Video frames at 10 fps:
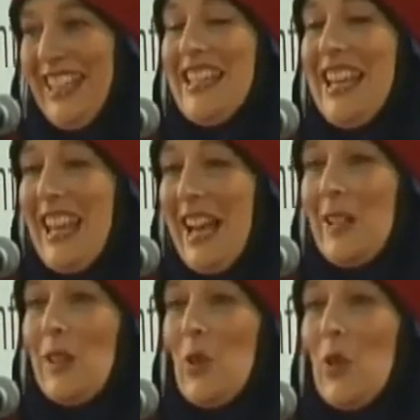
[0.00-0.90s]
And then
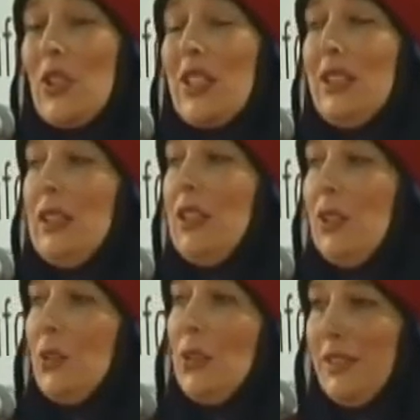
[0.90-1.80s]
I thought,
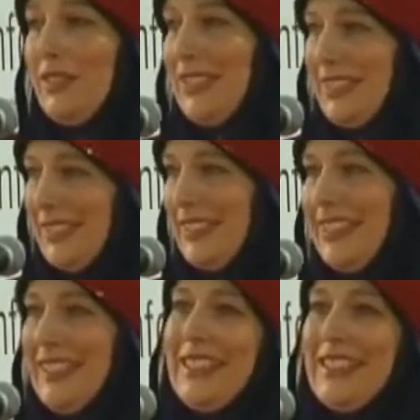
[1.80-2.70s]
oh,
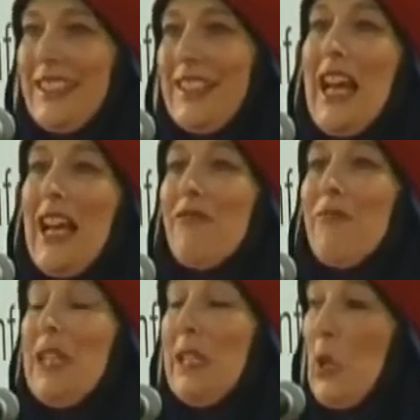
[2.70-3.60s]
I've
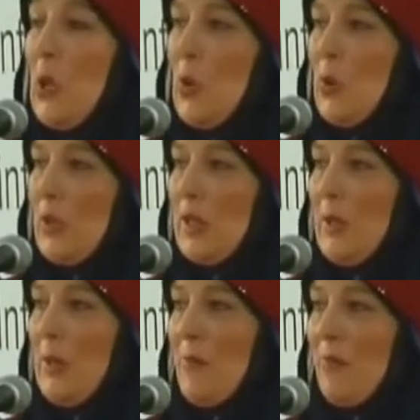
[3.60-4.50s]
been caught.
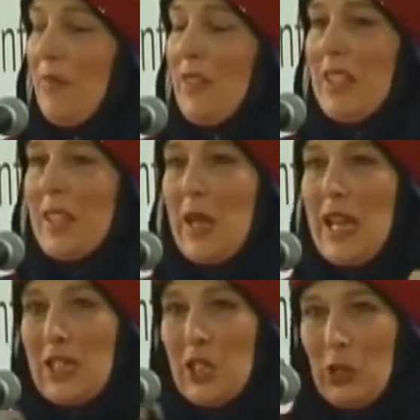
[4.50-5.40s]
So
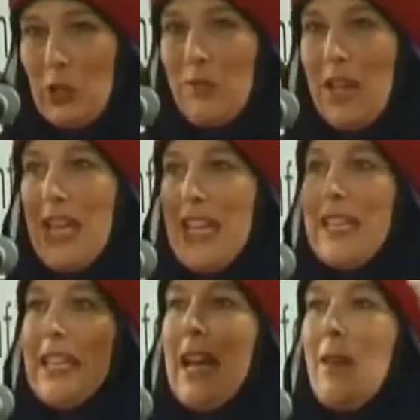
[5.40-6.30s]
I took my
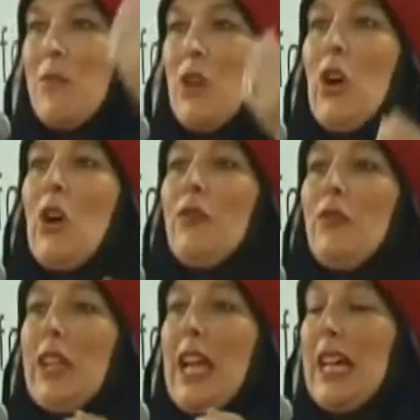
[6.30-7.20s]
camera
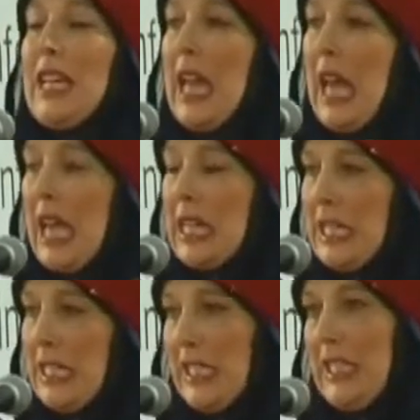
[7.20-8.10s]
off and I
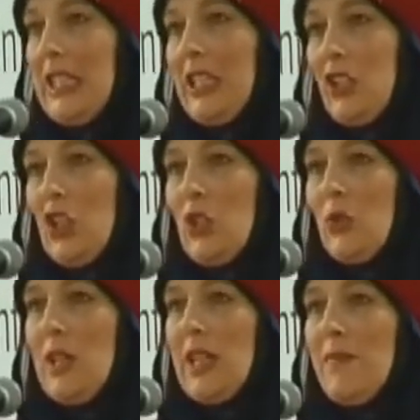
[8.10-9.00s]
handed it
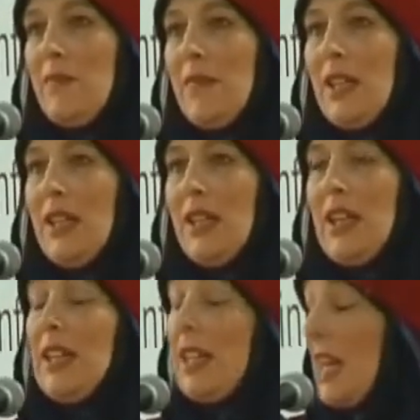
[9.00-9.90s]
to him,
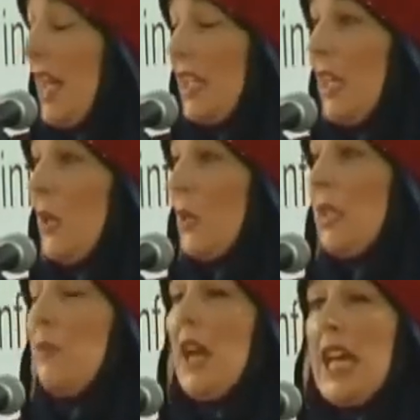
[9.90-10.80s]
and then I
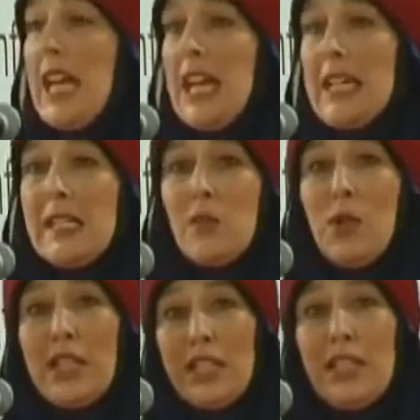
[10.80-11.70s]
closed my eyes,
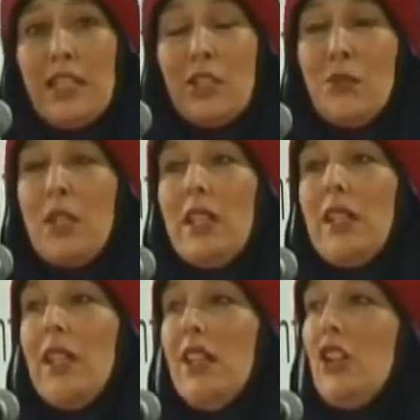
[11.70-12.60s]
waiting to
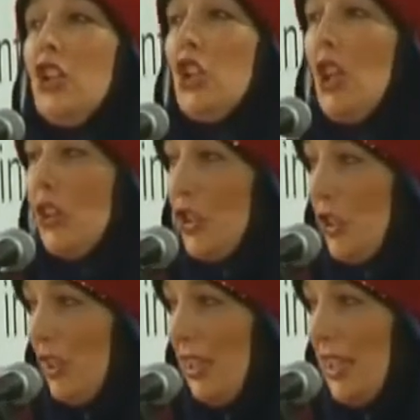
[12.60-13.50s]
be
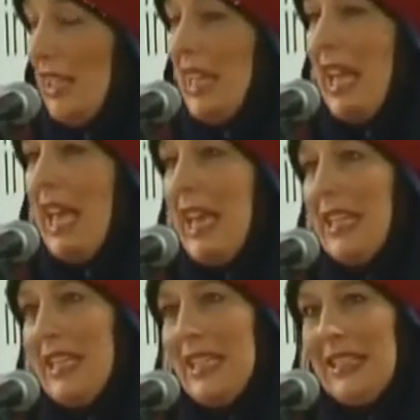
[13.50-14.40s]
shot in the
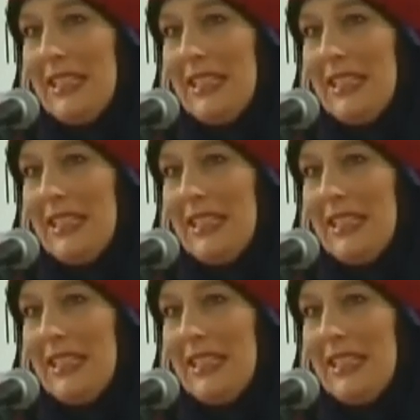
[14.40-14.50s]
head.